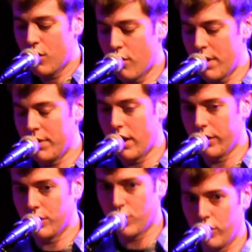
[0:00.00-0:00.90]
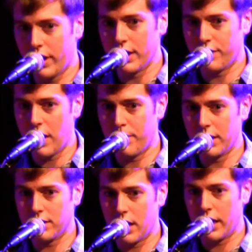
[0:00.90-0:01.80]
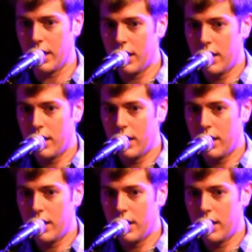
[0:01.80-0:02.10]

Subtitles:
or maybe another controller that has 5 buttons on it.